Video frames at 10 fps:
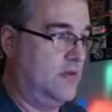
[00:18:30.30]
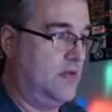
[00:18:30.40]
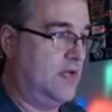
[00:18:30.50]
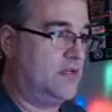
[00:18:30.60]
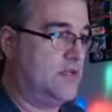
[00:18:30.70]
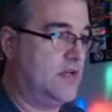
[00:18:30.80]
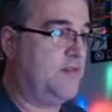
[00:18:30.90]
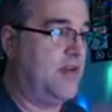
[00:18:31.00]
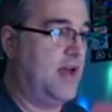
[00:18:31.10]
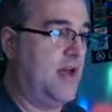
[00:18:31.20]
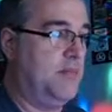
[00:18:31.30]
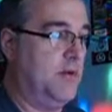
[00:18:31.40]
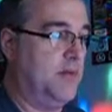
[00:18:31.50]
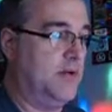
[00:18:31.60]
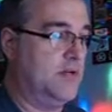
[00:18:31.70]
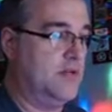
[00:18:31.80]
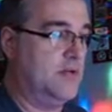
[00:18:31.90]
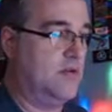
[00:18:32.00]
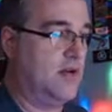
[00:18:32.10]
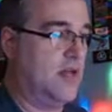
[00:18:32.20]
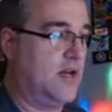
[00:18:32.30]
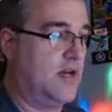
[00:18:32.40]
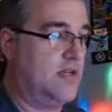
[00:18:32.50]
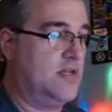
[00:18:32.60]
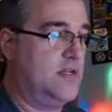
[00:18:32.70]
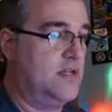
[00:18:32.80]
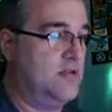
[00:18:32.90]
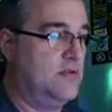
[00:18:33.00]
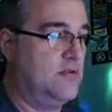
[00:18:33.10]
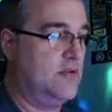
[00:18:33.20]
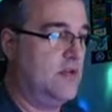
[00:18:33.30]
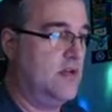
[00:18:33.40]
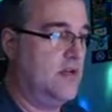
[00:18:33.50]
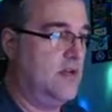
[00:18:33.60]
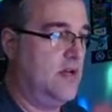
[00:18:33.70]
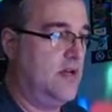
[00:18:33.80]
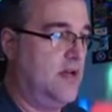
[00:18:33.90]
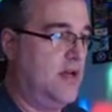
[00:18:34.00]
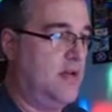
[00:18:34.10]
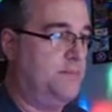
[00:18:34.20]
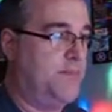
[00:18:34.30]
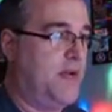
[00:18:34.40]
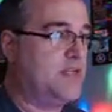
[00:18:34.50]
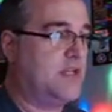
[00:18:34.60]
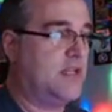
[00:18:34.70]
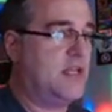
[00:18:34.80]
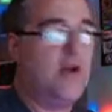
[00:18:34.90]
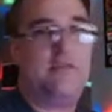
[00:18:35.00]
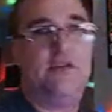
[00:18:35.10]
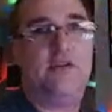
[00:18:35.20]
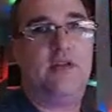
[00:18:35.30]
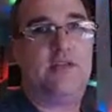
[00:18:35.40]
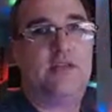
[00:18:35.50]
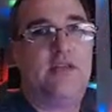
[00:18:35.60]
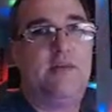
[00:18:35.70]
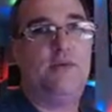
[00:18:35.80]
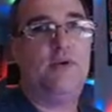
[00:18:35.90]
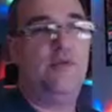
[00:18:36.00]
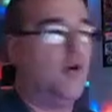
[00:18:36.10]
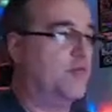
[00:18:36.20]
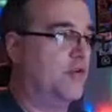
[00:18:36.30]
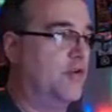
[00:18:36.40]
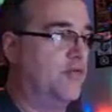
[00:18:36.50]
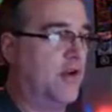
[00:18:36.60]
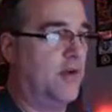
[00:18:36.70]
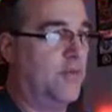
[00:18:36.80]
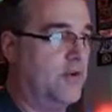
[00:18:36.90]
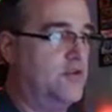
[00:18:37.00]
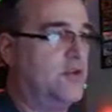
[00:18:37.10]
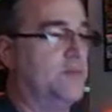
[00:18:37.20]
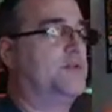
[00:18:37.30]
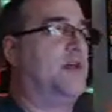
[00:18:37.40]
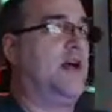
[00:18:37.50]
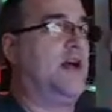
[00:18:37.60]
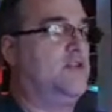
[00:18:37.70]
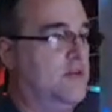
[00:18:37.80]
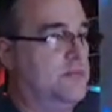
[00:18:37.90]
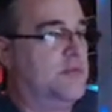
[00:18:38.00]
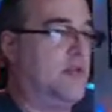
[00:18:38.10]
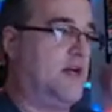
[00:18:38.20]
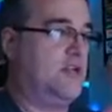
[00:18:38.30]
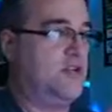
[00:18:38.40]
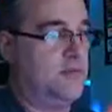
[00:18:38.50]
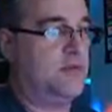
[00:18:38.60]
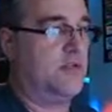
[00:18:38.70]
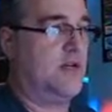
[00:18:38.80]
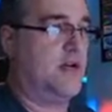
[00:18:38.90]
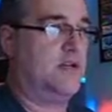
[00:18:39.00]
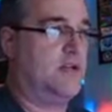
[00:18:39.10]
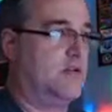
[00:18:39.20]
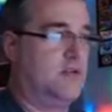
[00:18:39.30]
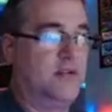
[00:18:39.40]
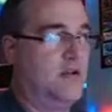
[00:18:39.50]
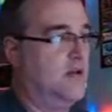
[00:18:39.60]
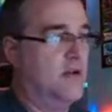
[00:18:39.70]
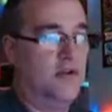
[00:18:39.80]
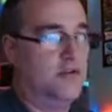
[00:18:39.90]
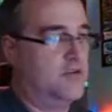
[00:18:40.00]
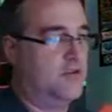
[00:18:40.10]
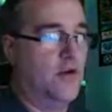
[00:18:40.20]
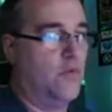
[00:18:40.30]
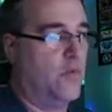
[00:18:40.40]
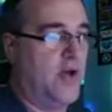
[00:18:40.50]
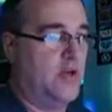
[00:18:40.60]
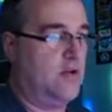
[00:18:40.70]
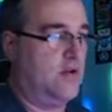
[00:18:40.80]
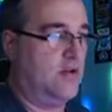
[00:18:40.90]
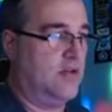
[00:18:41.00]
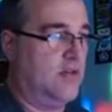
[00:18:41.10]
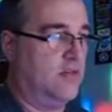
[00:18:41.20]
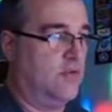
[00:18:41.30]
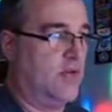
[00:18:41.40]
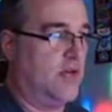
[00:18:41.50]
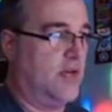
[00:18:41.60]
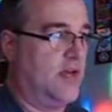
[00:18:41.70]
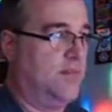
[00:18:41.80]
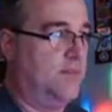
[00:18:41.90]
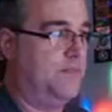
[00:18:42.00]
It's a tough game though because you don't get a lot of continues, and basically you have to do that same move over and over again where you jump slash, jump slash, jump slash, because there's just no way you can get through that game